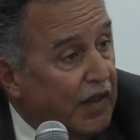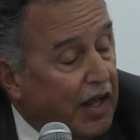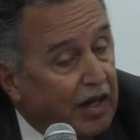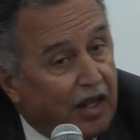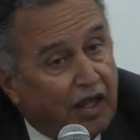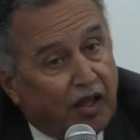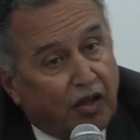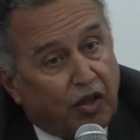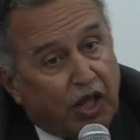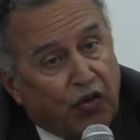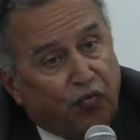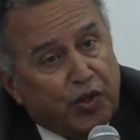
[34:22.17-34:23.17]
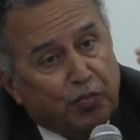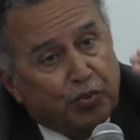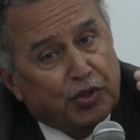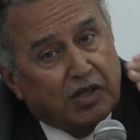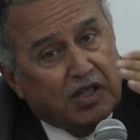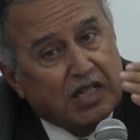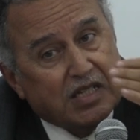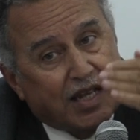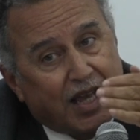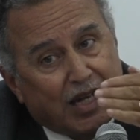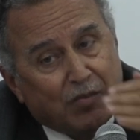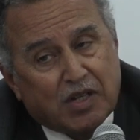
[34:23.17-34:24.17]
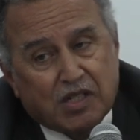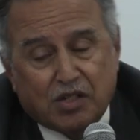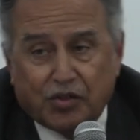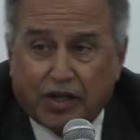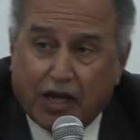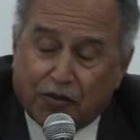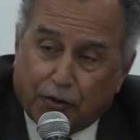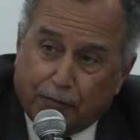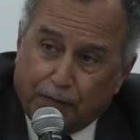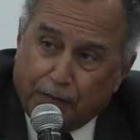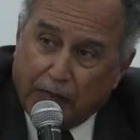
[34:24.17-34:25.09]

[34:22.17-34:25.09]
that if we put these elements together,